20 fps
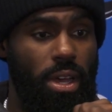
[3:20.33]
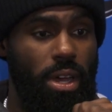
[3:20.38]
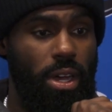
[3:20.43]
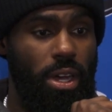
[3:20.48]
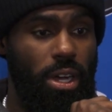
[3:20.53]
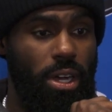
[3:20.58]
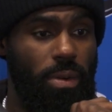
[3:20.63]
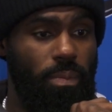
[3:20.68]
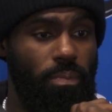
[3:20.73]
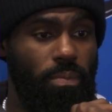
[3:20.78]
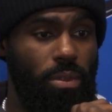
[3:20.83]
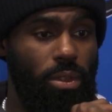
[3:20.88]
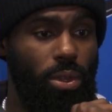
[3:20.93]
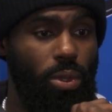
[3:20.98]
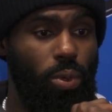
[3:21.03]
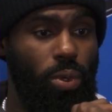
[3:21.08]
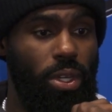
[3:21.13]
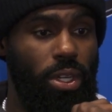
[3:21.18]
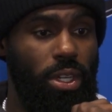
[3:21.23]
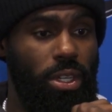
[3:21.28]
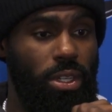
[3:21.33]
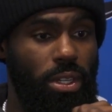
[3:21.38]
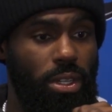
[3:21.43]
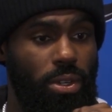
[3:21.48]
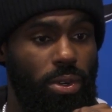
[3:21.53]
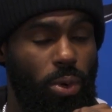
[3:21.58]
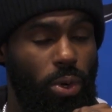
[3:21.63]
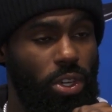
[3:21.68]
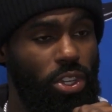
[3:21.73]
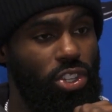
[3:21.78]
Um, Luka
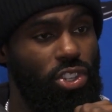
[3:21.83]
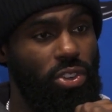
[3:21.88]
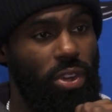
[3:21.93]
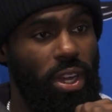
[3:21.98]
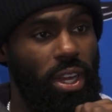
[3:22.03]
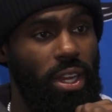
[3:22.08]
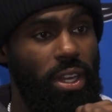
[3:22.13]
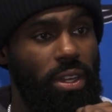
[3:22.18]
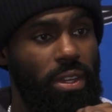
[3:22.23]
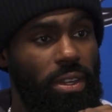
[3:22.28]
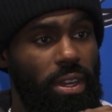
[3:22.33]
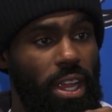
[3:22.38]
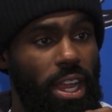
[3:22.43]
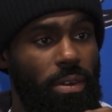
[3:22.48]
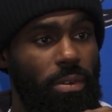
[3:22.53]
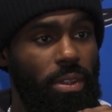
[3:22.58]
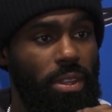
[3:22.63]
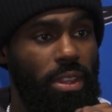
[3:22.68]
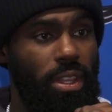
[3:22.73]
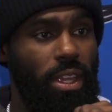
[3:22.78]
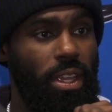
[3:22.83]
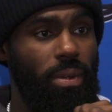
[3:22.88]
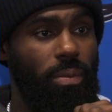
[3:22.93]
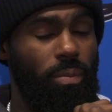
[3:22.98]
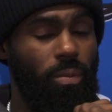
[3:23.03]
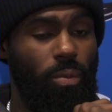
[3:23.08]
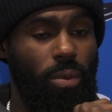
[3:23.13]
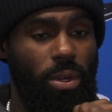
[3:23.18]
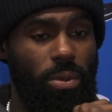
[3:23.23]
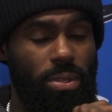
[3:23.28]
orchestrating
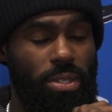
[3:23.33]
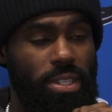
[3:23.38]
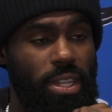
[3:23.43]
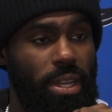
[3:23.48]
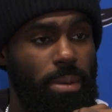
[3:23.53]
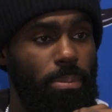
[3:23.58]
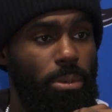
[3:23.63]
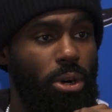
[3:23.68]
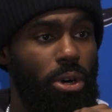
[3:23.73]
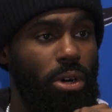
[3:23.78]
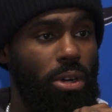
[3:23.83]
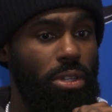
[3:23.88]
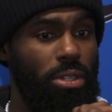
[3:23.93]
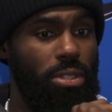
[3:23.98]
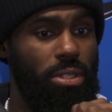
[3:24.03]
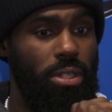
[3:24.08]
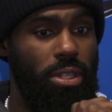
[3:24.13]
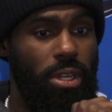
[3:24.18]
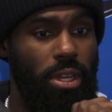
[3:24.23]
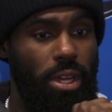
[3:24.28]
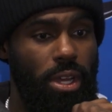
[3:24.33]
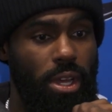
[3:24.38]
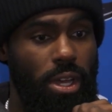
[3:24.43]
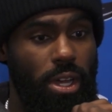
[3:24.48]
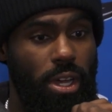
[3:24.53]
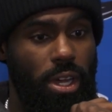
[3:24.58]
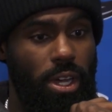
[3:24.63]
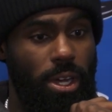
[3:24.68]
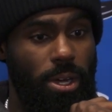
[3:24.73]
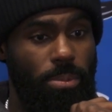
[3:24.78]
everything when it was dead balls.
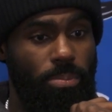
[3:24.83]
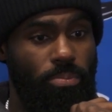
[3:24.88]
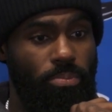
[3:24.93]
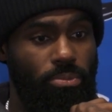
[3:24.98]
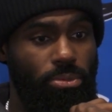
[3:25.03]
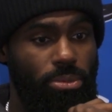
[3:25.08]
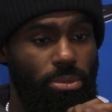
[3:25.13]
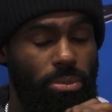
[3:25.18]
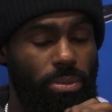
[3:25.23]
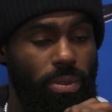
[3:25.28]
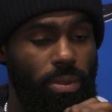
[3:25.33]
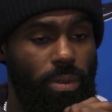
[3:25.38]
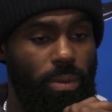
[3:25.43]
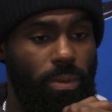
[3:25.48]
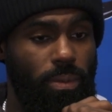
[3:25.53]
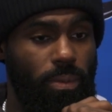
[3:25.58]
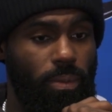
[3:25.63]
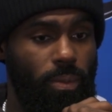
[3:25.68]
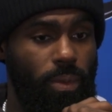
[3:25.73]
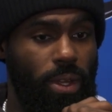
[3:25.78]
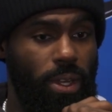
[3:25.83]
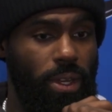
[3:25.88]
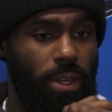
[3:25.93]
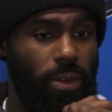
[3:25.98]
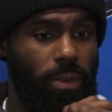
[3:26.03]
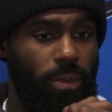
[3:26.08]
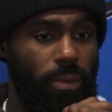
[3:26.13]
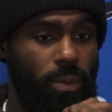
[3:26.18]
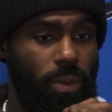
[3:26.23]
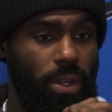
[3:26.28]
Um,
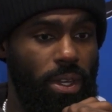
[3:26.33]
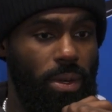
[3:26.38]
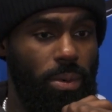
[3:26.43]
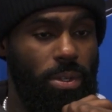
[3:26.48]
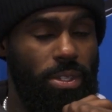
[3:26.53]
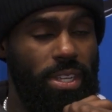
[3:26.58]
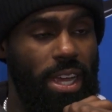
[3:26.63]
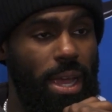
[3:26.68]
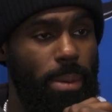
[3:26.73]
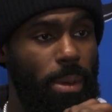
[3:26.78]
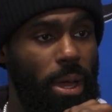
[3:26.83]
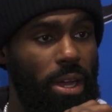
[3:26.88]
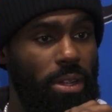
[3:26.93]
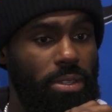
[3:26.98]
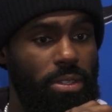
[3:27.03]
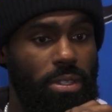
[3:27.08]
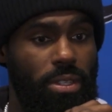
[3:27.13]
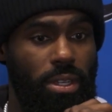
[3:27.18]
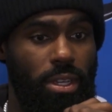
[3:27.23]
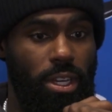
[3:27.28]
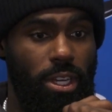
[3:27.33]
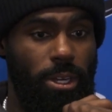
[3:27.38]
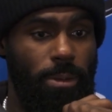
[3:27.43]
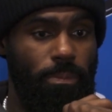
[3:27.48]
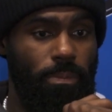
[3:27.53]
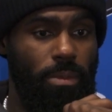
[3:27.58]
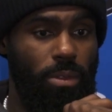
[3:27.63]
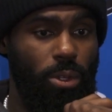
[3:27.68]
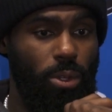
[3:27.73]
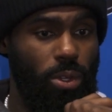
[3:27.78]
when when there were timeouts,
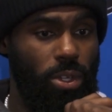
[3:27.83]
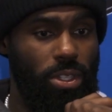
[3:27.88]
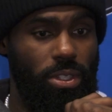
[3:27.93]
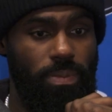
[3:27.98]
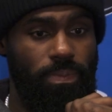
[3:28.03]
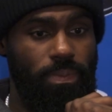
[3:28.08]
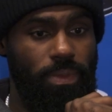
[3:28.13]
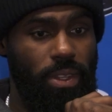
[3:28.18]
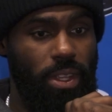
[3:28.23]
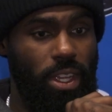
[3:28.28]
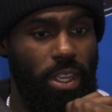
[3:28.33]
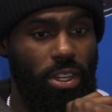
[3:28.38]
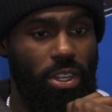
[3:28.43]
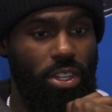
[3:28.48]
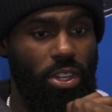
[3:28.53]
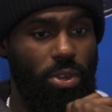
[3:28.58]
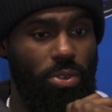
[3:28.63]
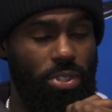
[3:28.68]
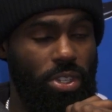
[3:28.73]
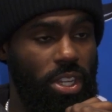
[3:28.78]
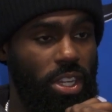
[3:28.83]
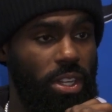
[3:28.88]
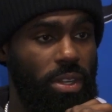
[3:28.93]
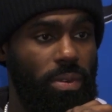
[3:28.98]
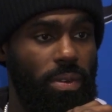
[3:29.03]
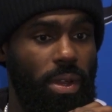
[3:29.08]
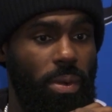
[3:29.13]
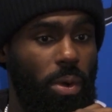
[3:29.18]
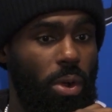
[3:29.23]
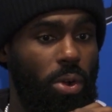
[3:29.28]
um, Luka and Coach
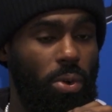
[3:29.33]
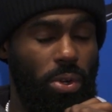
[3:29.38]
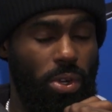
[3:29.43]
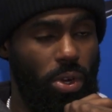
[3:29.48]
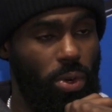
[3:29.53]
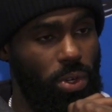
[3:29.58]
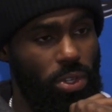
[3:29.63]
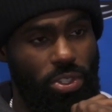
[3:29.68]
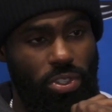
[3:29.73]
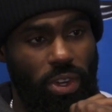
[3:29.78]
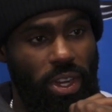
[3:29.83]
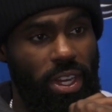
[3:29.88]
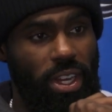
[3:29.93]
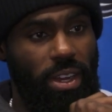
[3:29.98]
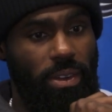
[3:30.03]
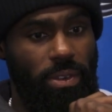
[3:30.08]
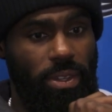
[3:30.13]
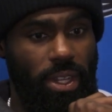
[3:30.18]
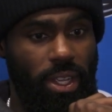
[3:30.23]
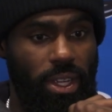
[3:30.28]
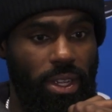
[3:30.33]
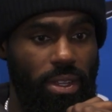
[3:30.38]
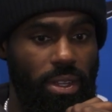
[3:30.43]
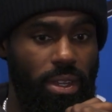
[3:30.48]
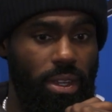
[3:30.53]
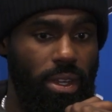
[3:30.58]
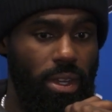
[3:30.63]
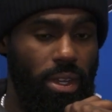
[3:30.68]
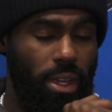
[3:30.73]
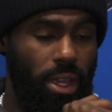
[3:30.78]
Kidd they were orchestrating everything,
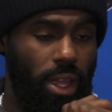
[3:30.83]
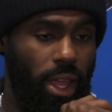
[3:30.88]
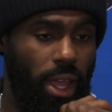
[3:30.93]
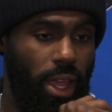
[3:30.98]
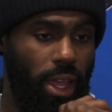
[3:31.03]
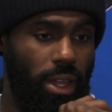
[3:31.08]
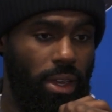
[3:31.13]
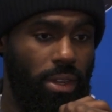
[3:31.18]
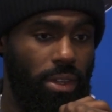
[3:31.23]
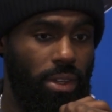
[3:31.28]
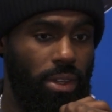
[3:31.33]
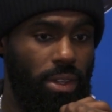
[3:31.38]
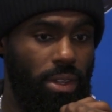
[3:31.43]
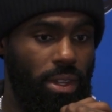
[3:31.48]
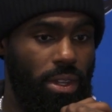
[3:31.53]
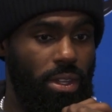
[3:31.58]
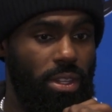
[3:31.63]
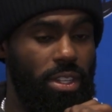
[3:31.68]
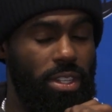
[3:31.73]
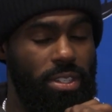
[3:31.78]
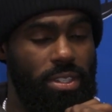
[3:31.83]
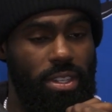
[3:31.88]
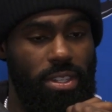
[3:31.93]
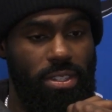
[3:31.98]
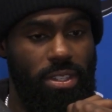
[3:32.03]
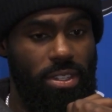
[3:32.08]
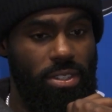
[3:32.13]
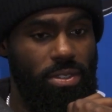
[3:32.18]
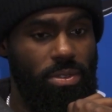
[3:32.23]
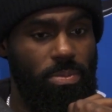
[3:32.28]
and uh, the
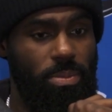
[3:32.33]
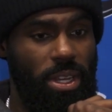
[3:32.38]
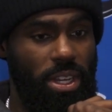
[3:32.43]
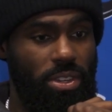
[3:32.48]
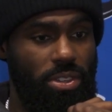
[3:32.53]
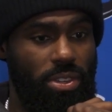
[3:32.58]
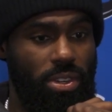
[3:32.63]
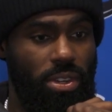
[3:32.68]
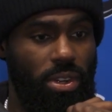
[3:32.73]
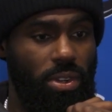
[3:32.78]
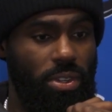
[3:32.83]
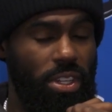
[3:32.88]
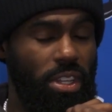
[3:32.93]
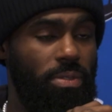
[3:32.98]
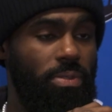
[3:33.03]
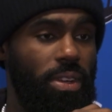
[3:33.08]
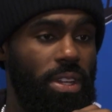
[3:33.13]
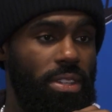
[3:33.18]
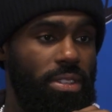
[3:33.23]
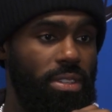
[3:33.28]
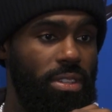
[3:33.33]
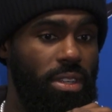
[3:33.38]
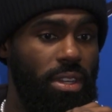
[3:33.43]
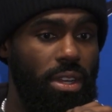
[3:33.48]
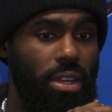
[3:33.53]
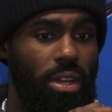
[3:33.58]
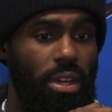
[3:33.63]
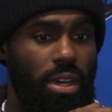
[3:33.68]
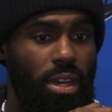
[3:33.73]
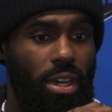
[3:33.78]
assistants making sure on defense,
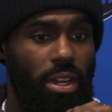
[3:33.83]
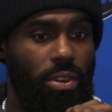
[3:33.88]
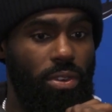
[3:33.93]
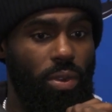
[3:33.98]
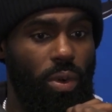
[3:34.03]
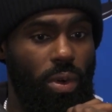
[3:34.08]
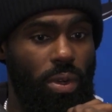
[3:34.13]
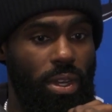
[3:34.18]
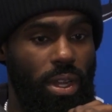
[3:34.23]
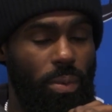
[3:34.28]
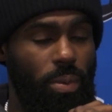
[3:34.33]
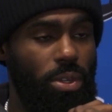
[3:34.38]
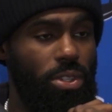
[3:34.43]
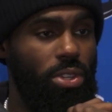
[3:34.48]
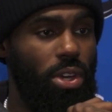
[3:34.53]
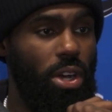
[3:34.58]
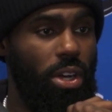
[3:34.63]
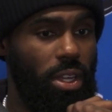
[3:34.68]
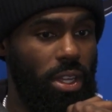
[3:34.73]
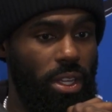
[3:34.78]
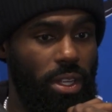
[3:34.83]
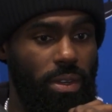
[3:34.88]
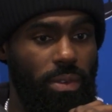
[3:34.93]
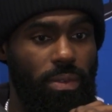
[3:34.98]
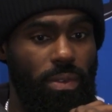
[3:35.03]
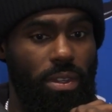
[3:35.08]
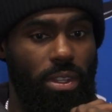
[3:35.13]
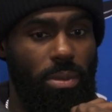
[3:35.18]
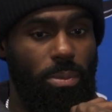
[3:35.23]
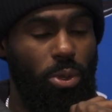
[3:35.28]
uh, knowing that we're
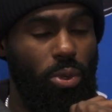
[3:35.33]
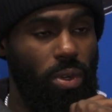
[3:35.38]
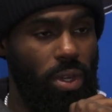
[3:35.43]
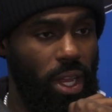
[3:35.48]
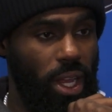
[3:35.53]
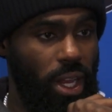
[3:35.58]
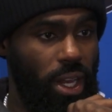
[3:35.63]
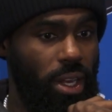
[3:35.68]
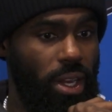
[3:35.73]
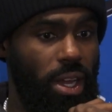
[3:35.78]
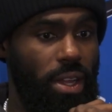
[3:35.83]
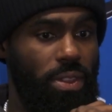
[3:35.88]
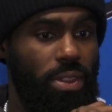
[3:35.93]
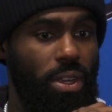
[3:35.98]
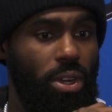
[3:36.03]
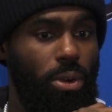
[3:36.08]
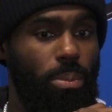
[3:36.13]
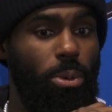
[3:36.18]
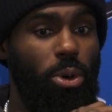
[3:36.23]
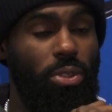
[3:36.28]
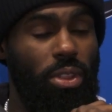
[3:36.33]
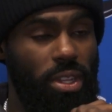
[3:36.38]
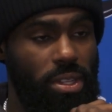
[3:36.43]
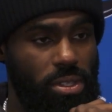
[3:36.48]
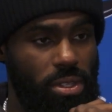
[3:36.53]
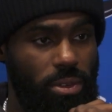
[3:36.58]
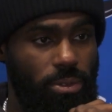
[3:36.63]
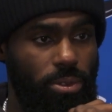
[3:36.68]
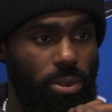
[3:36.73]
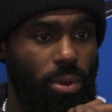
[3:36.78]
talking, communicating out there on both
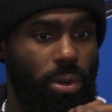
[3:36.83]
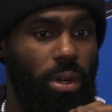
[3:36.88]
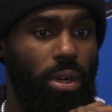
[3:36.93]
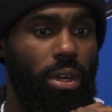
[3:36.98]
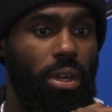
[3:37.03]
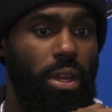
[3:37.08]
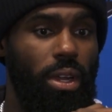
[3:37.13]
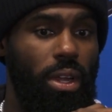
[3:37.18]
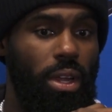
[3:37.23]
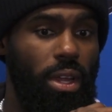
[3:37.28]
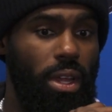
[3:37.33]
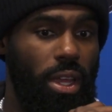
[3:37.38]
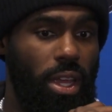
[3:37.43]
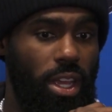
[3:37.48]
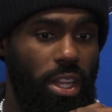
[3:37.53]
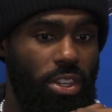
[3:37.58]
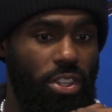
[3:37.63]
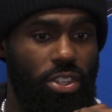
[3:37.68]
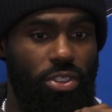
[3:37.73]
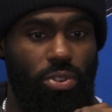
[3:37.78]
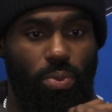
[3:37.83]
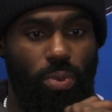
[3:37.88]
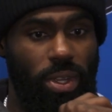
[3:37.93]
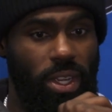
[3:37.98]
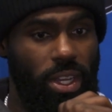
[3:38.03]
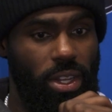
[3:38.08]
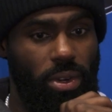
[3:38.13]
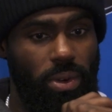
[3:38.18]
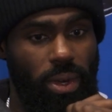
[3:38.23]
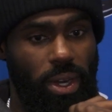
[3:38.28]
ends of the floor, and just
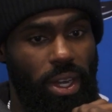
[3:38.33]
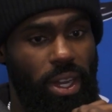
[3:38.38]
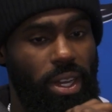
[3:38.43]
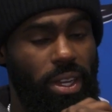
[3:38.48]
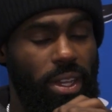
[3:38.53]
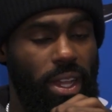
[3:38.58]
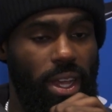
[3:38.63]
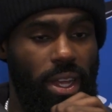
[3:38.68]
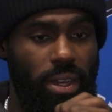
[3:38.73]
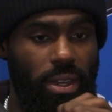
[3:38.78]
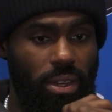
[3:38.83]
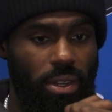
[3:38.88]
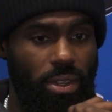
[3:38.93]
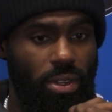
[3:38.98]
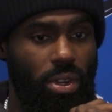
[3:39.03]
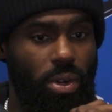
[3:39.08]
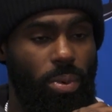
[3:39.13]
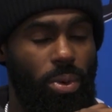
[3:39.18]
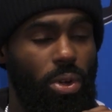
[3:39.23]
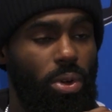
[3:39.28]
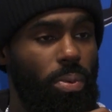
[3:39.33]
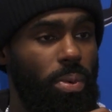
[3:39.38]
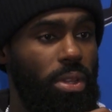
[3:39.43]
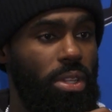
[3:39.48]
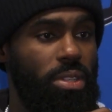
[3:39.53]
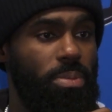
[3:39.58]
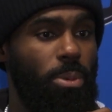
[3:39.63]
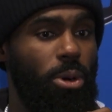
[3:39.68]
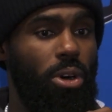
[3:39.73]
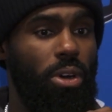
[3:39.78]
reiterating that you know we're going to win
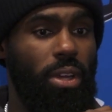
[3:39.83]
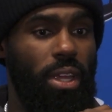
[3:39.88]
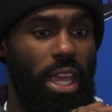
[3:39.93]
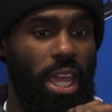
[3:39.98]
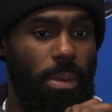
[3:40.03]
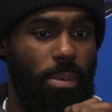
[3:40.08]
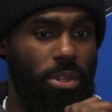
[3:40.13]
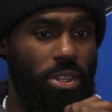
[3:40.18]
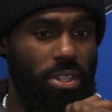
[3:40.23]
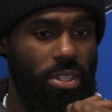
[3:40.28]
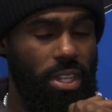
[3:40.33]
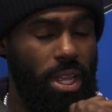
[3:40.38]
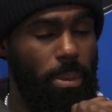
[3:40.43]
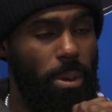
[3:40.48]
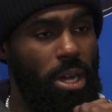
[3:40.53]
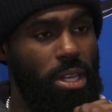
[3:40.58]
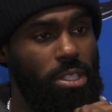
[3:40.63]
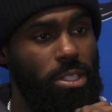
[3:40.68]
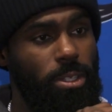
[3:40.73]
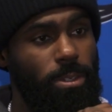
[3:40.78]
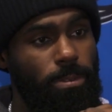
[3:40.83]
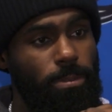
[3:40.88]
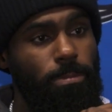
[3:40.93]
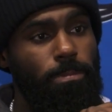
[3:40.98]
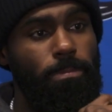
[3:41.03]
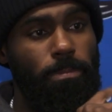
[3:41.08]
this ball game and just stay positive.